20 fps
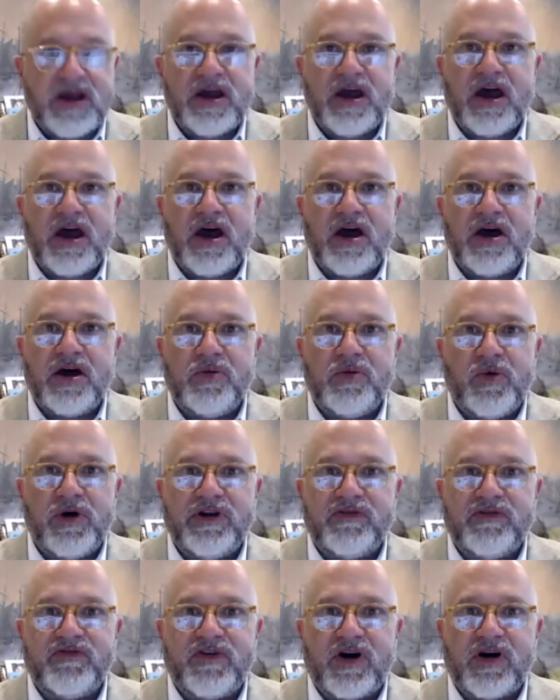one
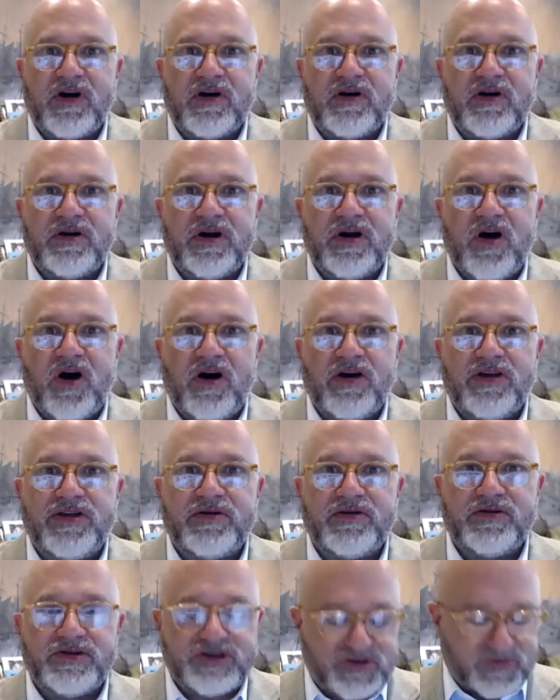of our
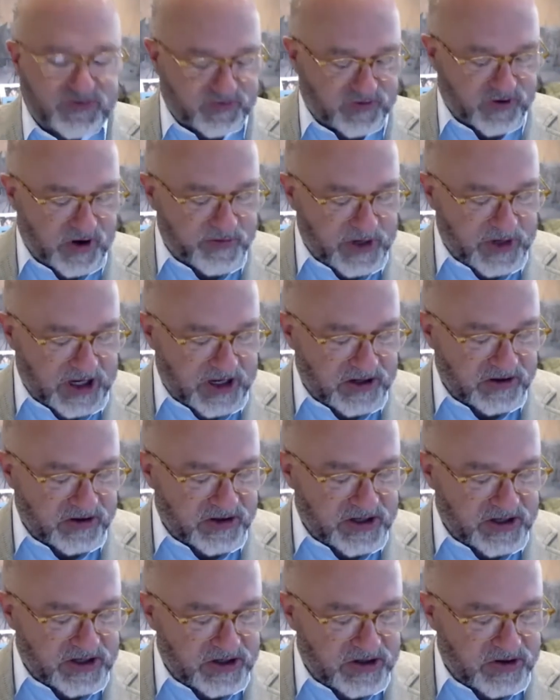authors from
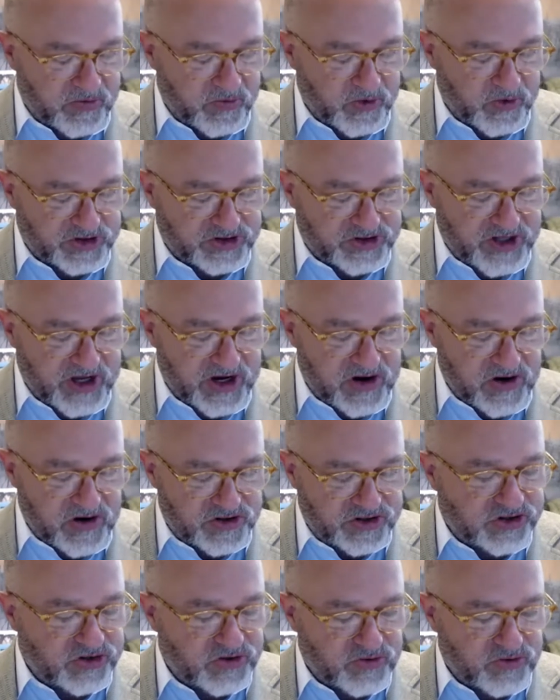England, was there
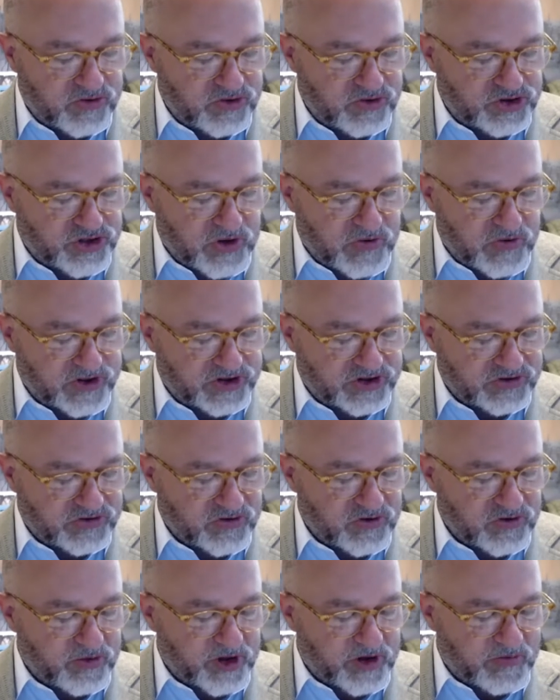to show us
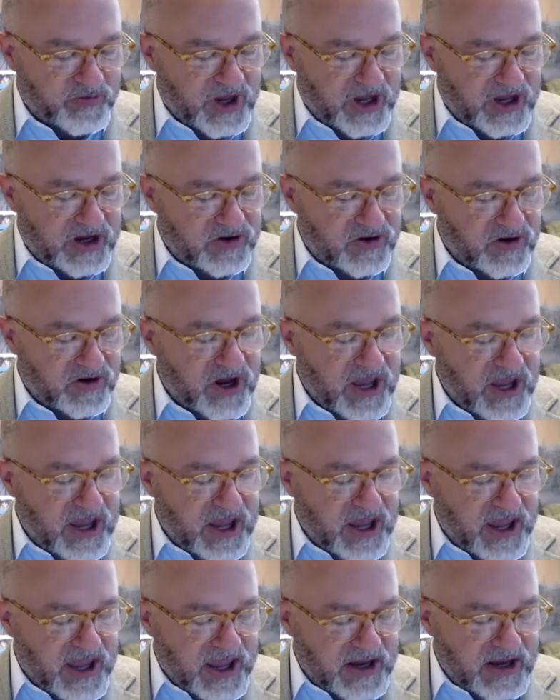Scrooby Manor,
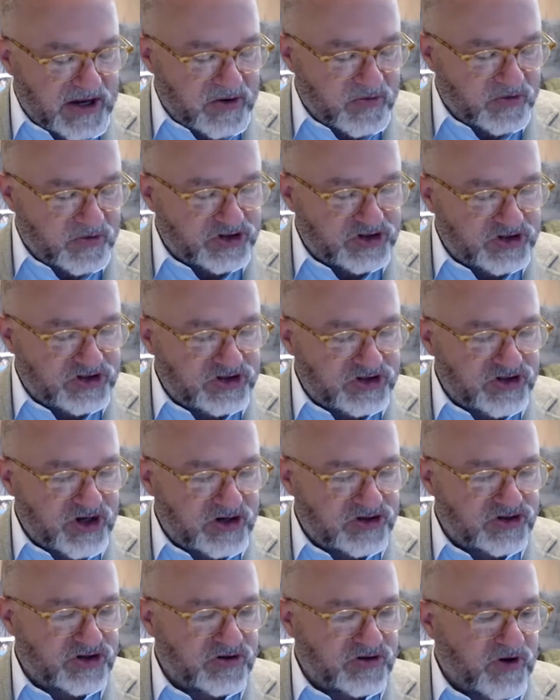and it was
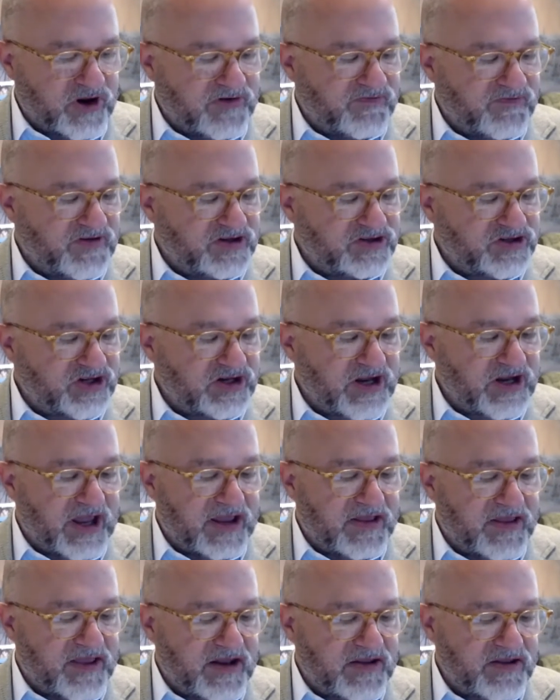such a great visit.
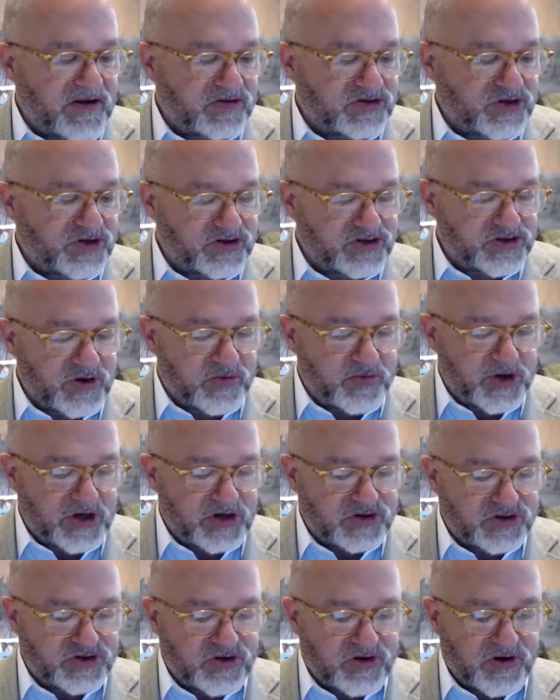And then there's also a
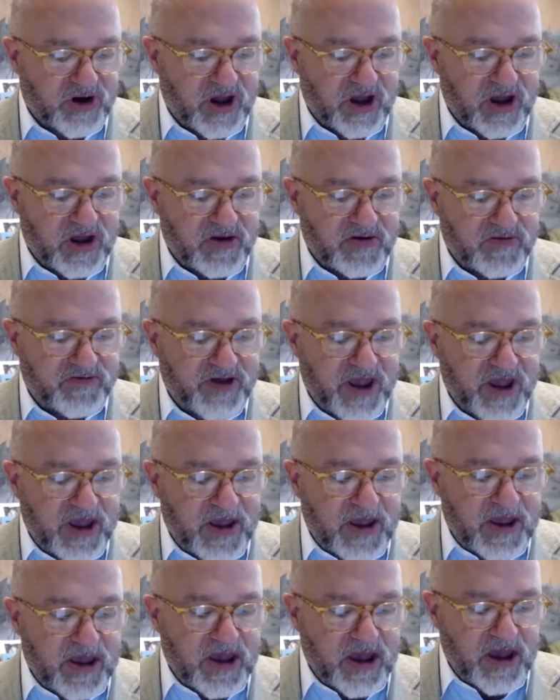picture of
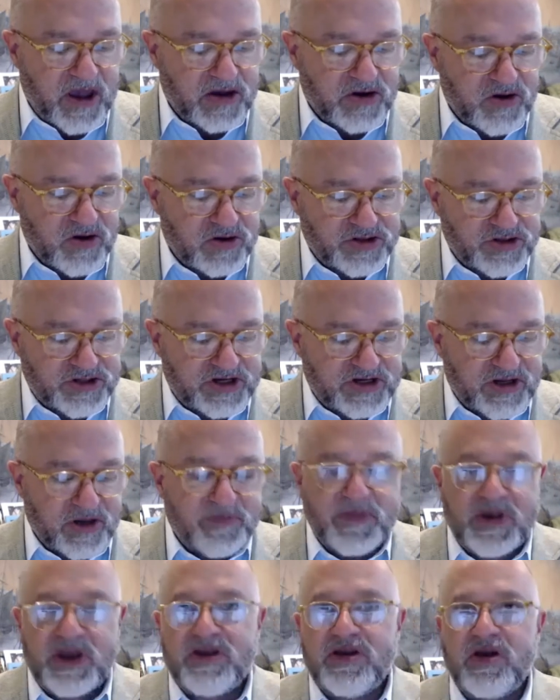Kurt
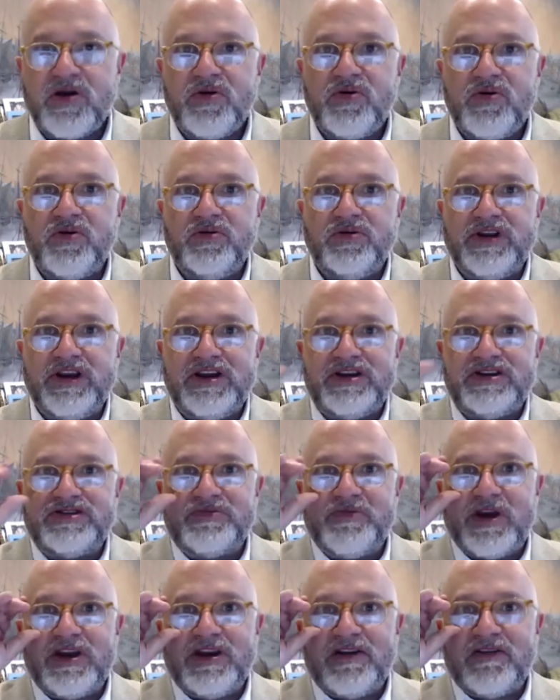DiCamillo, who leads
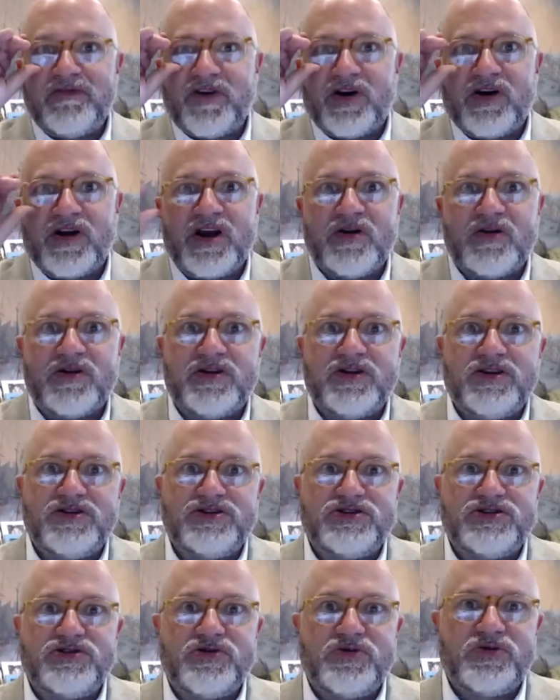many of our
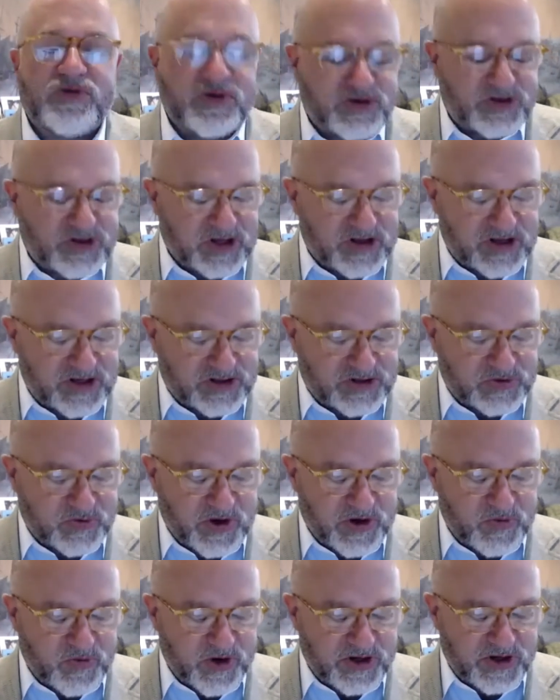heritage tours, and this
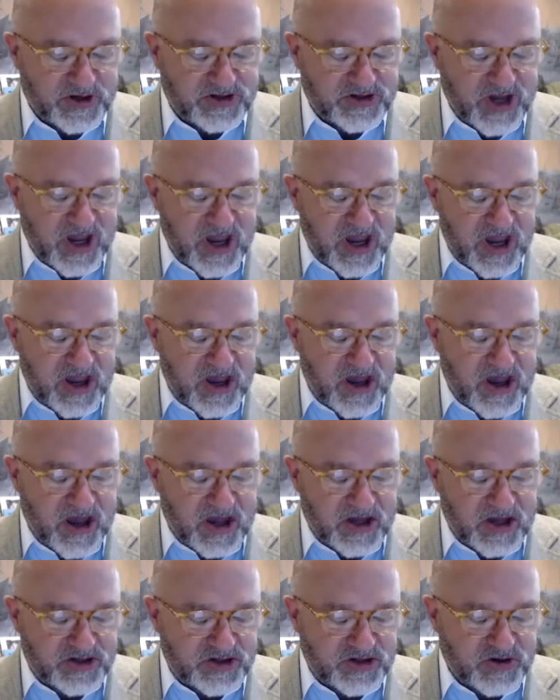one was
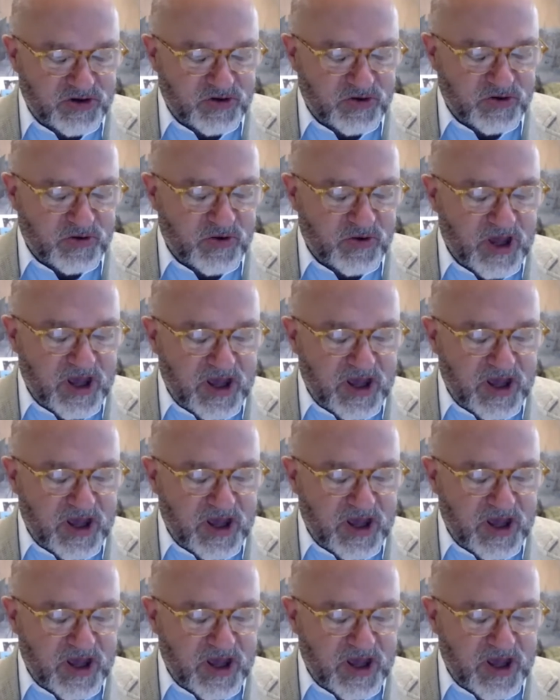to